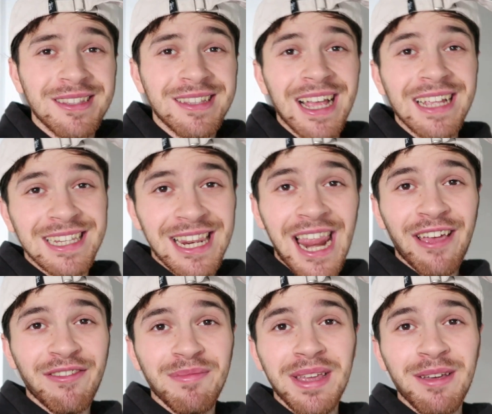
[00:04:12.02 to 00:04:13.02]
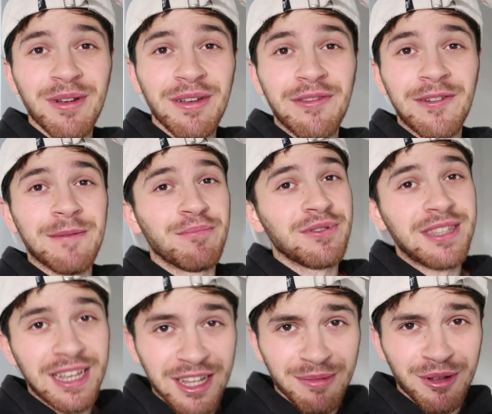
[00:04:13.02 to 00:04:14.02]
that's left me with a
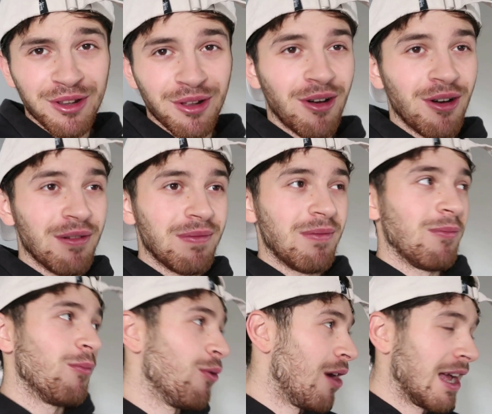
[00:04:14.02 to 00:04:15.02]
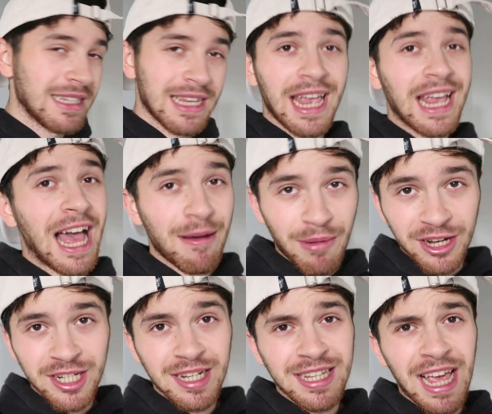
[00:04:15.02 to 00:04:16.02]
predicament of what I take, how
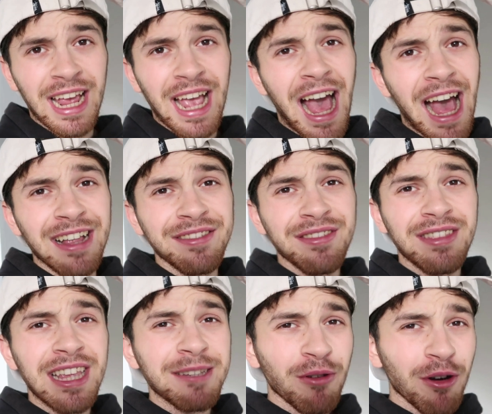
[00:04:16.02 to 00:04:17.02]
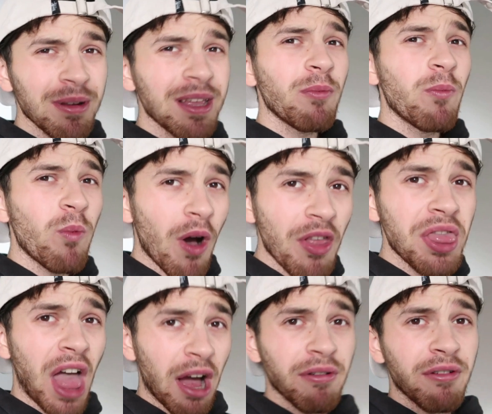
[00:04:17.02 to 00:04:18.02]
much I take. And there's probably
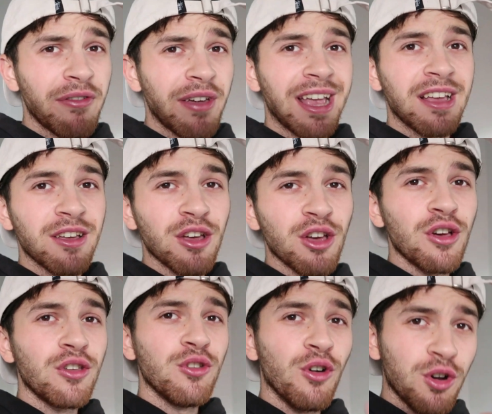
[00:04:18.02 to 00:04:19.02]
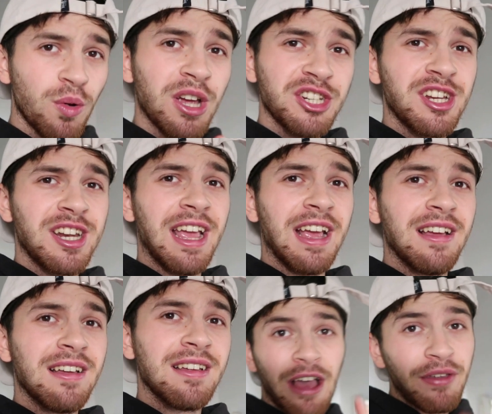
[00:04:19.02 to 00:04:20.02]
one other thing you're
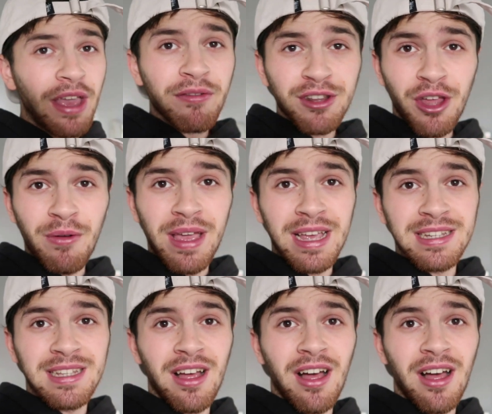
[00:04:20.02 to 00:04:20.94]
questioning. Now, if you haven't noticed,